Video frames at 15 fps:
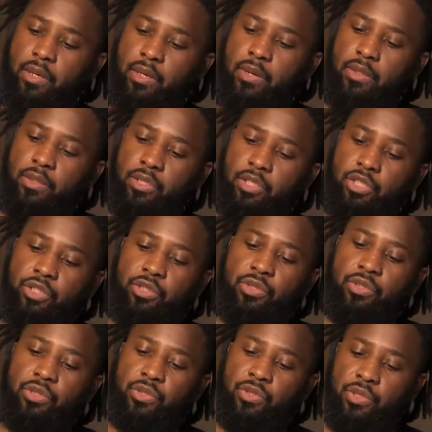on the
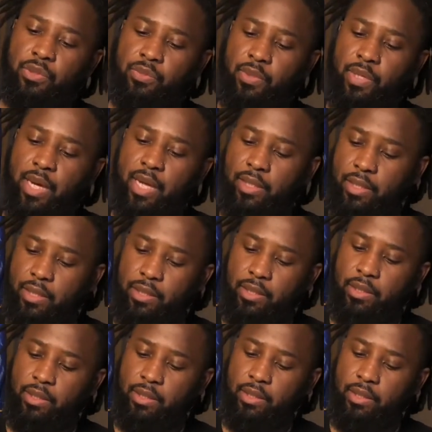shoes. We got the